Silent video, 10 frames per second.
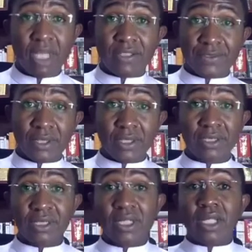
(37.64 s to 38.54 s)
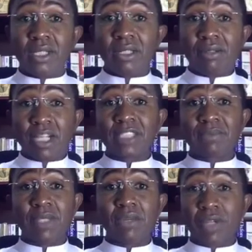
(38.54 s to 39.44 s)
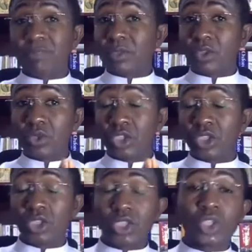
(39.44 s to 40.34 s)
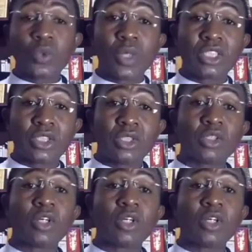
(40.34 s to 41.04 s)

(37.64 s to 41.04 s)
First, in response to Jesus' question